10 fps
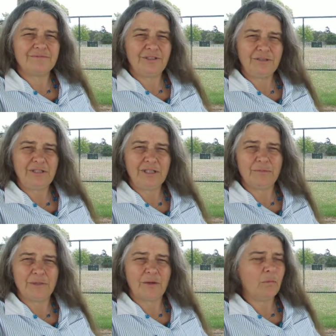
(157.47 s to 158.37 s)
You think
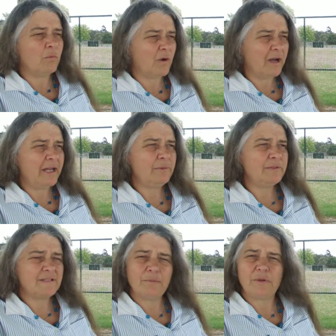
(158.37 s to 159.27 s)
about why
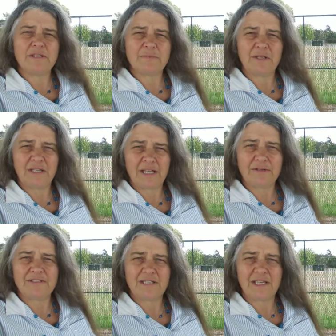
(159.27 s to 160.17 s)
would someone spend
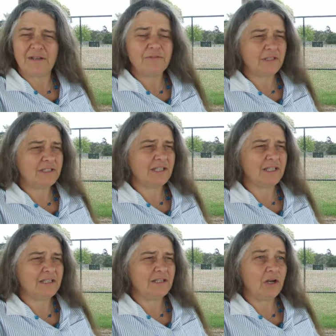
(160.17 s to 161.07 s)
hours a day of their day
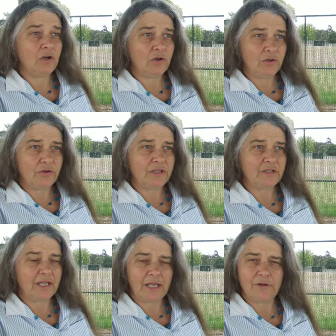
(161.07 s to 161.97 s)
learning
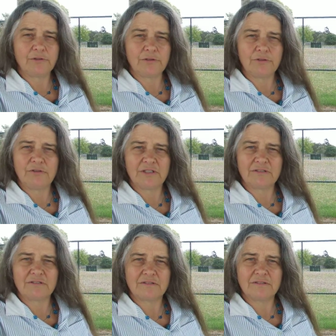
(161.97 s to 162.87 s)
how to do
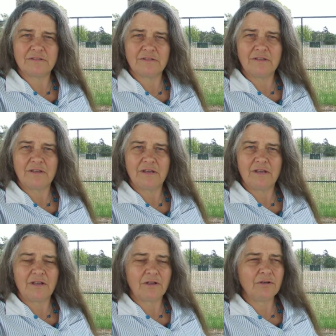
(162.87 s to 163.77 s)
this?
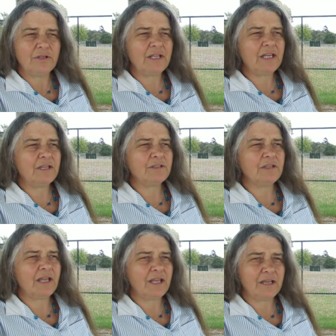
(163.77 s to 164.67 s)
Learning how to
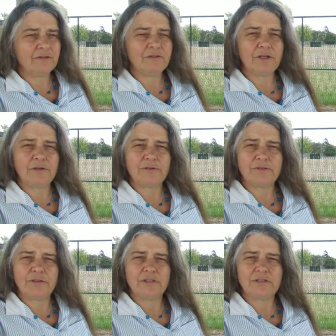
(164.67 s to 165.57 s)
have an
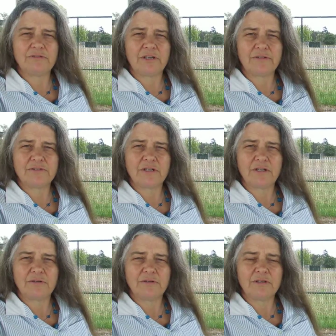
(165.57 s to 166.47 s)
alternative
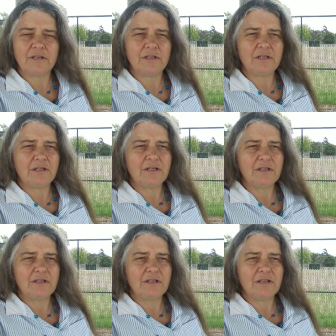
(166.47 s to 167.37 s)
lifestyle.
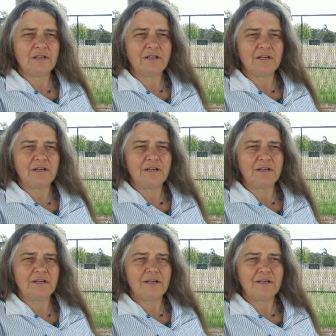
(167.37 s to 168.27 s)

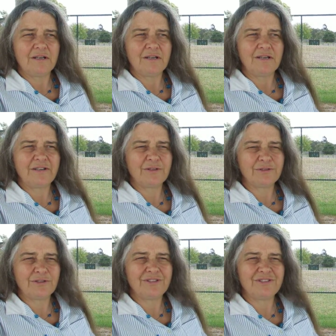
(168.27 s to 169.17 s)
An
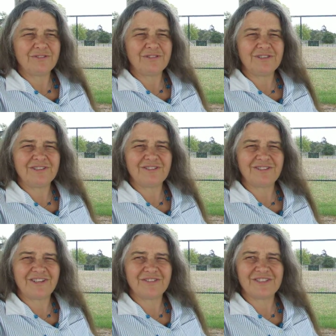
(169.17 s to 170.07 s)
alternative digital
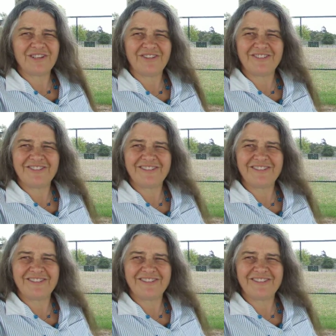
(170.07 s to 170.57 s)
lifestyle.